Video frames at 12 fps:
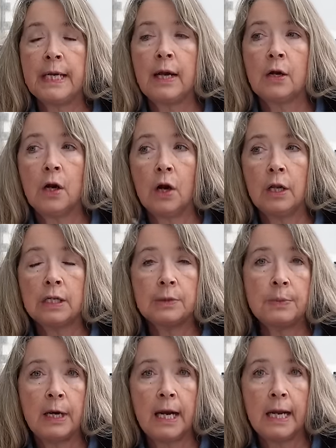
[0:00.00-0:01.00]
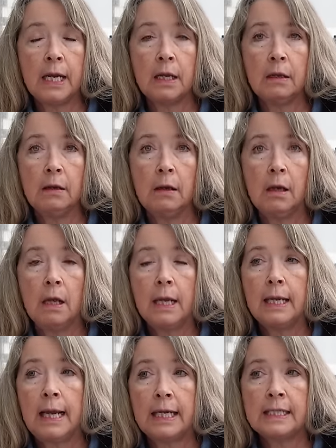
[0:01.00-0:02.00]
Now, garlic spray
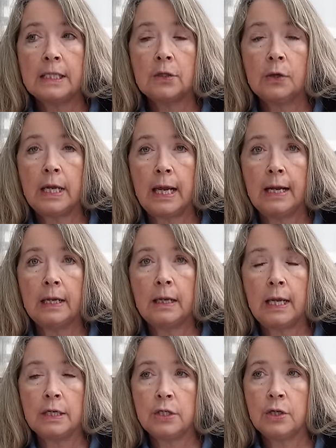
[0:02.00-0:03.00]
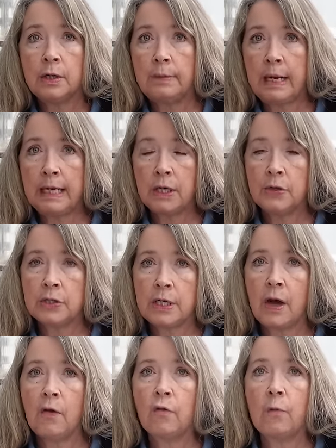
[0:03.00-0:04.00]
Yes, it's organic. Yes, you can make it
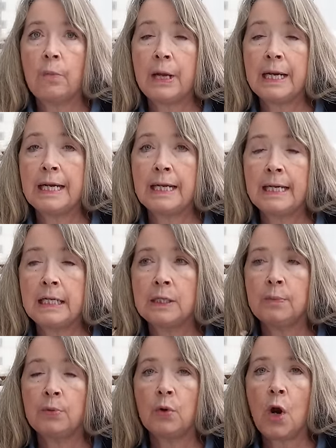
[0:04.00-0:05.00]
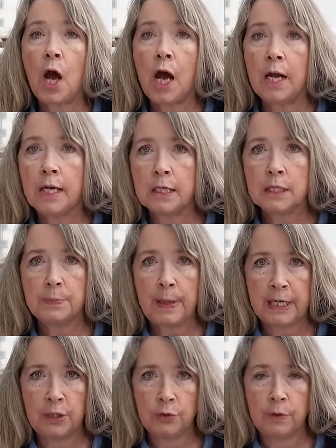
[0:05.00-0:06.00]
yourself, but it is broad
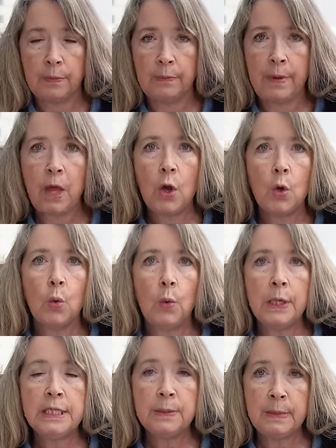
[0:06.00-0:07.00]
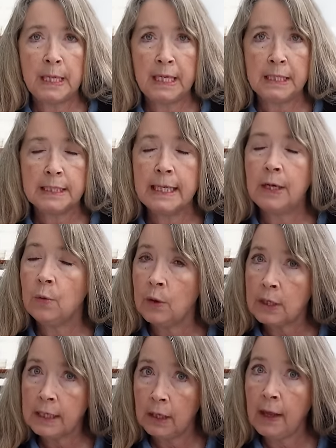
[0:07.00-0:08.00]
spectrum, which means it
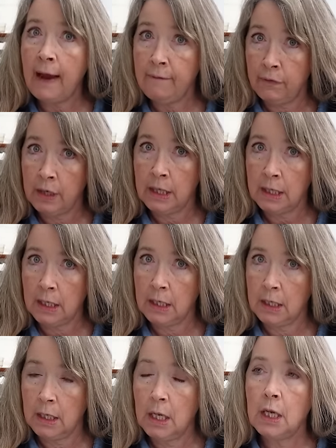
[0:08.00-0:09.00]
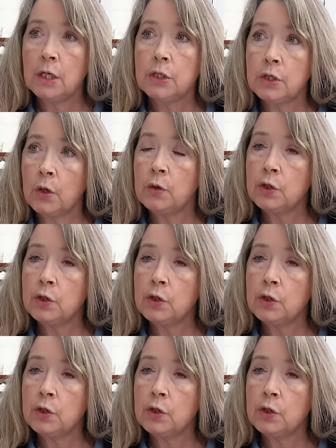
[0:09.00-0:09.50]
will kill everything. So